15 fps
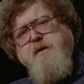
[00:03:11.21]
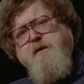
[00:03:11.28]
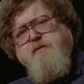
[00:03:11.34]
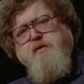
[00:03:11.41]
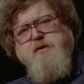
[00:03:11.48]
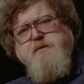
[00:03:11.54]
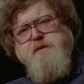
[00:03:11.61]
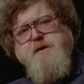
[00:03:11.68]

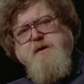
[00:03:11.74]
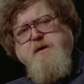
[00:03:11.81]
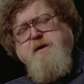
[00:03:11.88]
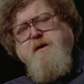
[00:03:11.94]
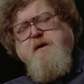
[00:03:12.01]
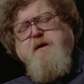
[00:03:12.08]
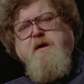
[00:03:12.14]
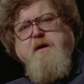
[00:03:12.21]
almost,
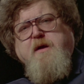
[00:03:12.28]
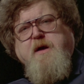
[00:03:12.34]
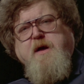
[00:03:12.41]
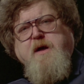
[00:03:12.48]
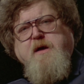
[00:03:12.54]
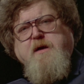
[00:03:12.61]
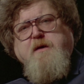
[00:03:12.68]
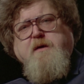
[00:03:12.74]

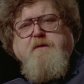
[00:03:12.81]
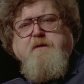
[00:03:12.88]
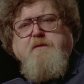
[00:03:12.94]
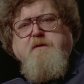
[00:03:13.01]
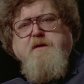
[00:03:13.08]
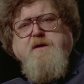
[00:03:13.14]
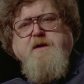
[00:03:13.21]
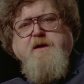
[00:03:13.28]

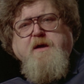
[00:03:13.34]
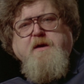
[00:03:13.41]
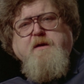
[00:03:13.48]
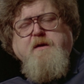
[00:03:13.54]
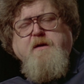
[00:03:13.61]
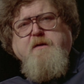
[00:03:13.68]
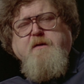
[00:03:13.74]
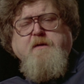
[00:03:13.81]
I
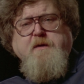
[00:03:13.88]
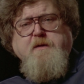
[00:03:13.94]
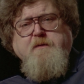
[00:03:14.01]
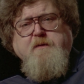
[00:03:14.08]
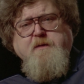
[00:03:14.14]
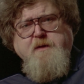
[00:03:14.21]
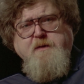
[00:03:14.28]
decided that